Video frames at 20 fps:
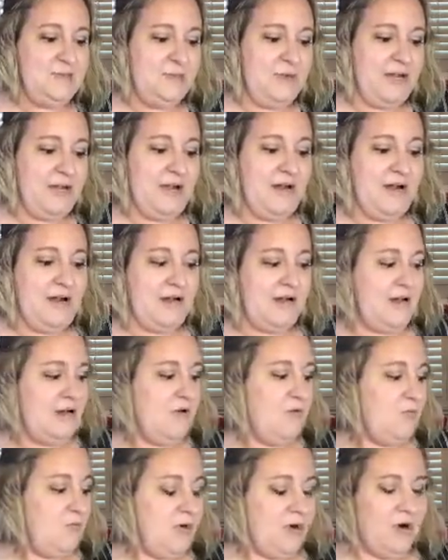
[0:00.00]
we are
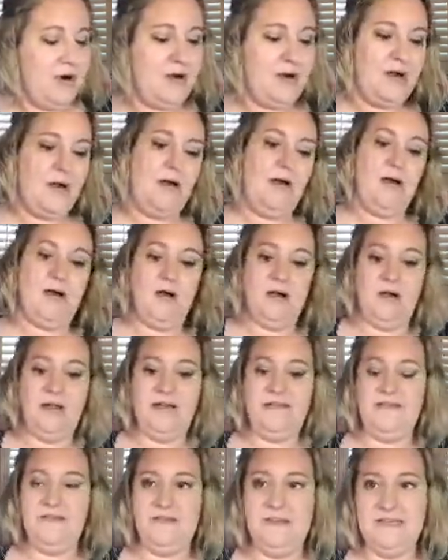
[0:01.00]
gonna work
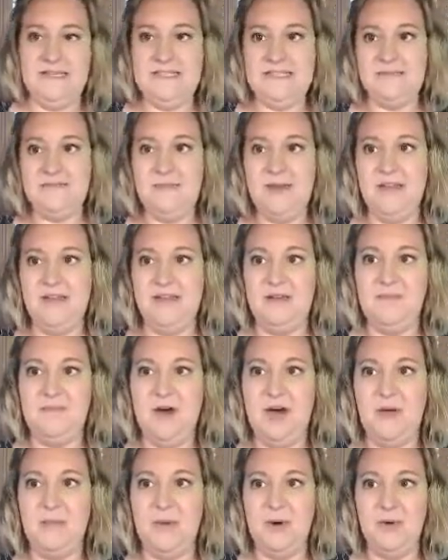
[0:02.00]
on this Melon
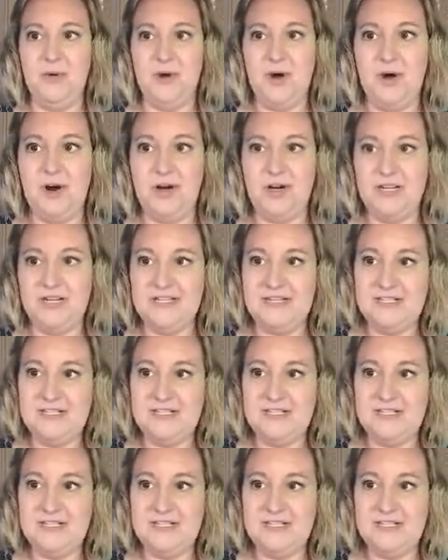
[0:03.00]
Mambo card.